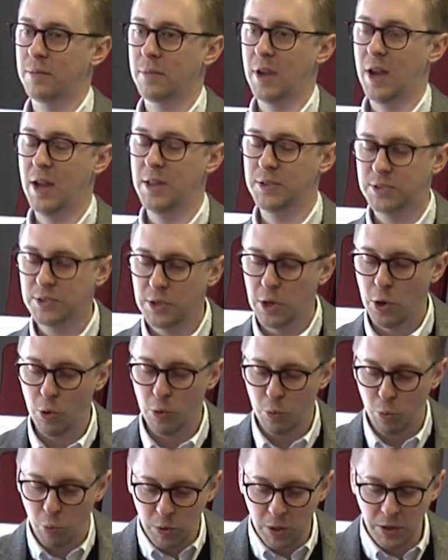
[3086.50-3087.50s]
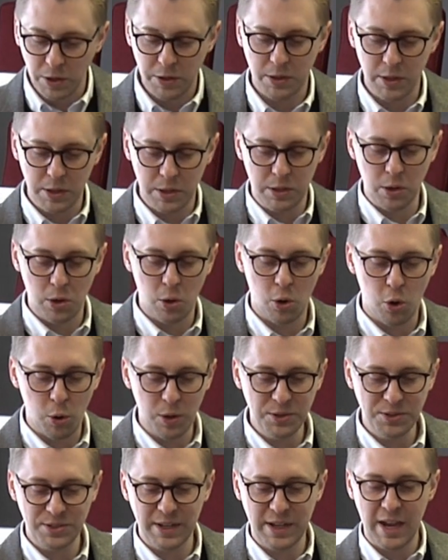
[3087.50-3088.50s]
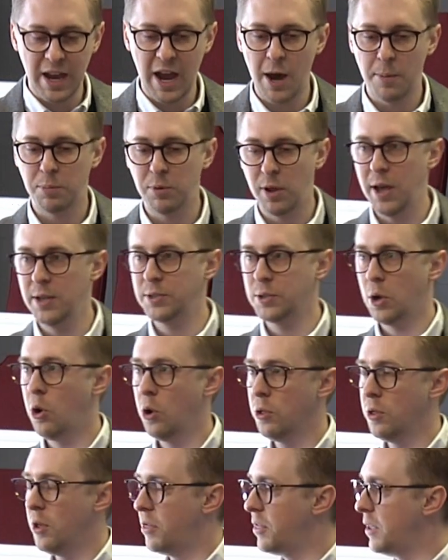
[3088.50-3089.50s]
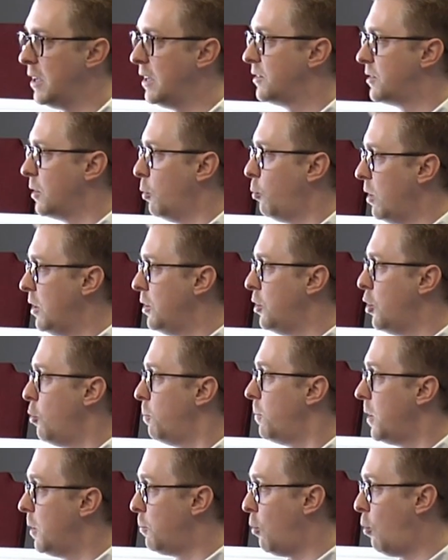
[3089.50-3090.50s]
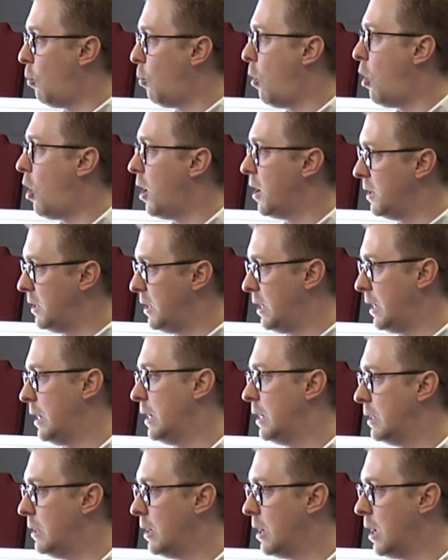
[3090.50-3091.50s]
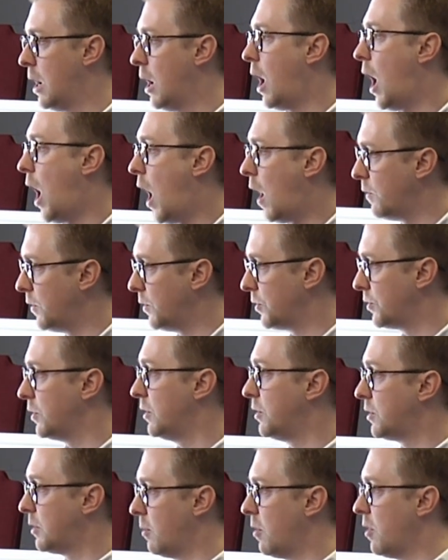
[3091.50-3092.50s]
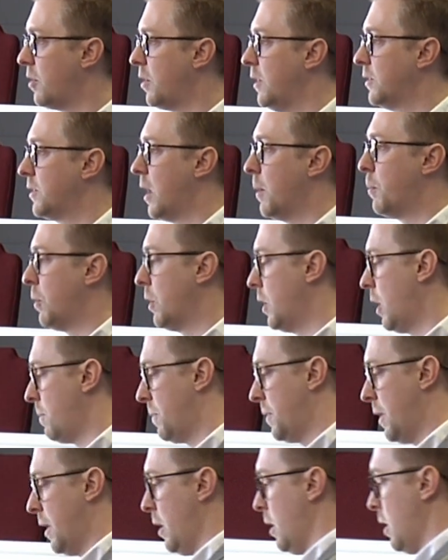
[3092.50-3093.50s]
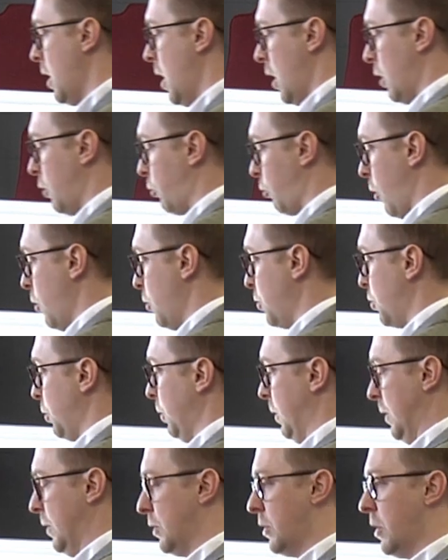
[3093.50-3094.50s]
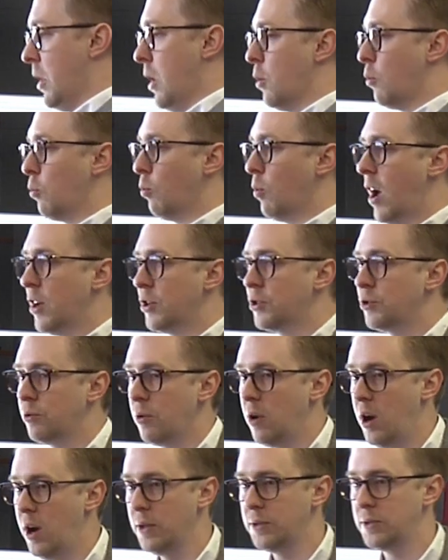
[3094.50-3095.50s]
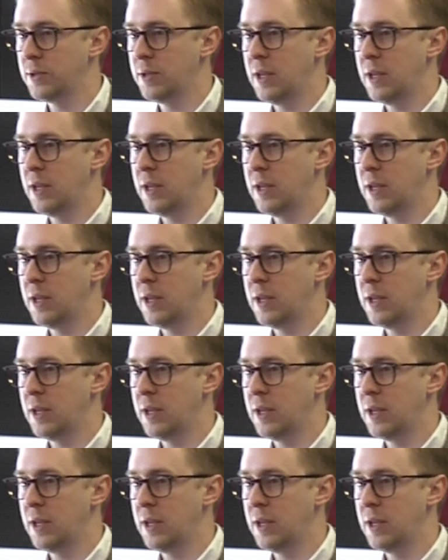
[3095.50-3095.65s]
And so really the goal is to capitalize on the things that we know people want and need. Obviously, some of the things I put up there, groceries, restaurants,